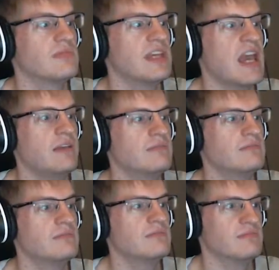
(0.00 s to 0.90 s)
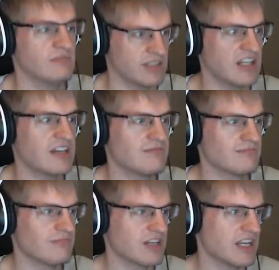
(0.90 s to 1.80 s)
Okay. We're good?
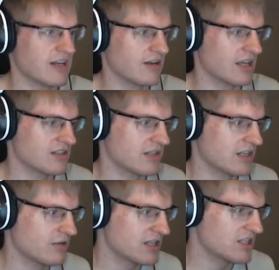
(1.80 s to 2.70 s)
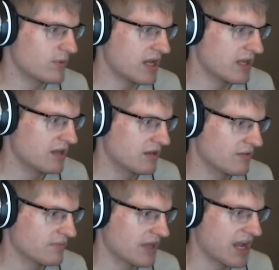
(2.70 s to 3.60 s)
We're good. Okay, so did he go this way?
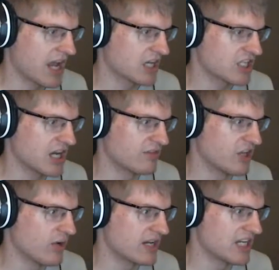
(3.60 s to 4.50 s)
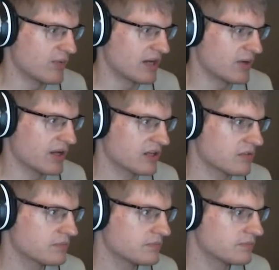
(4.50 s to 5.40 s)
I actually have no idea where he went.
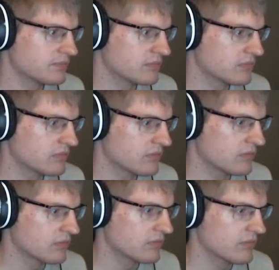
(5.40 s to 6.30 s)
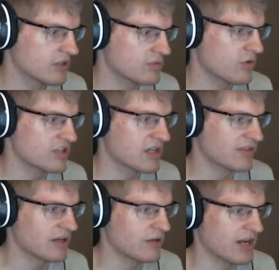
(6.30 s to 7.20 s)
There's more stuff
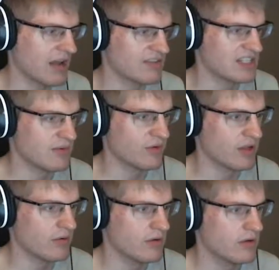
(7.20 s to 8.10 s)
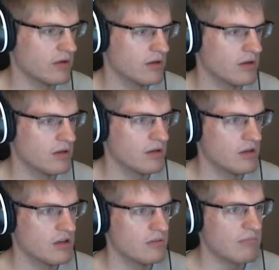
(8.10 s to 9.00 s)
down here that I haven't seen before, though.
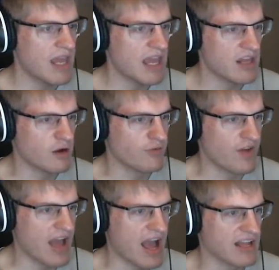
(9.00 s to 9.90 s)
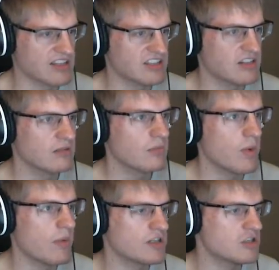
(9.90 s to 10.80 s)
Man, you're fast!
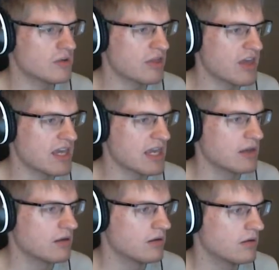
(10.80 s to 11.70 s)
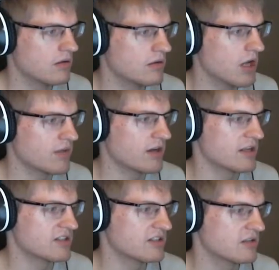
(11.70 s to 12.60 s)
Wait, what'd you do with the thingy? Oh, there it
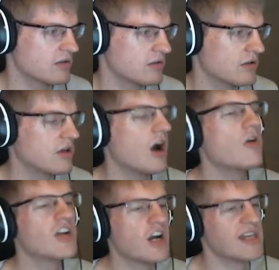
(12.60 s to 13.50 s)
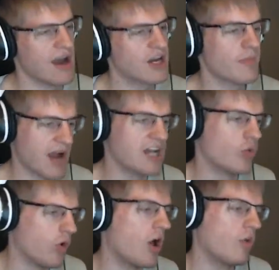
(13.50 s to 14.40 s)
is. Oh, good. Now you're behind a
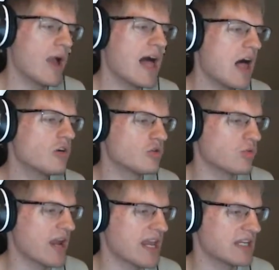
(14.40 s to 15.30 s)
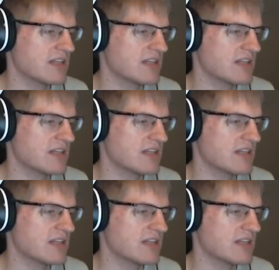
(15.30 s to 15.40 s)
wall. Well, great.